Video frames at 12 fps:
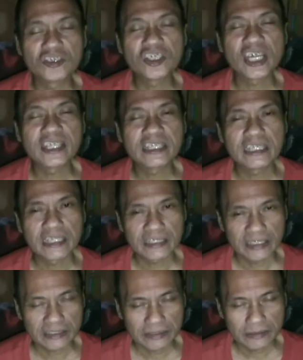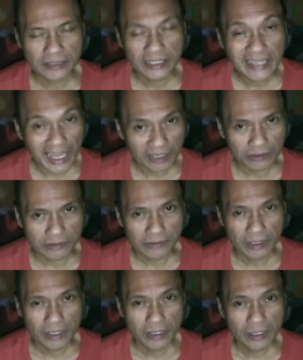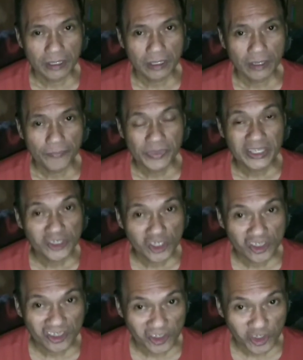siya din ang nanalo. She's